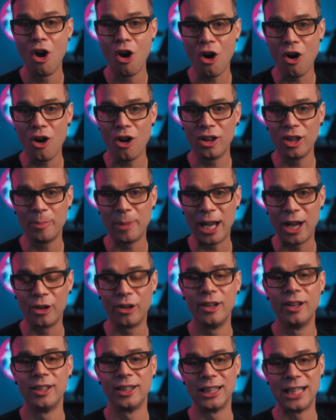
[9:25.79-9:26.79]
all
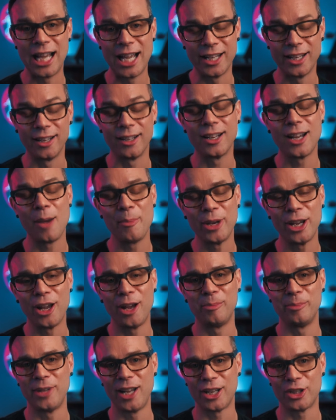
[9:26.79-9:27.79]
about lighting, coming
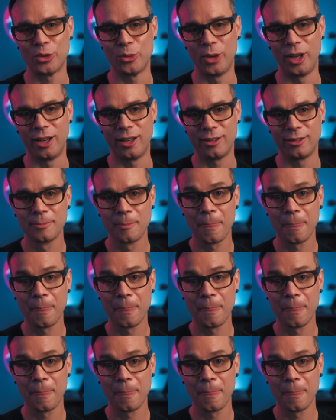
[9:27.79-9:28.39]
up next week.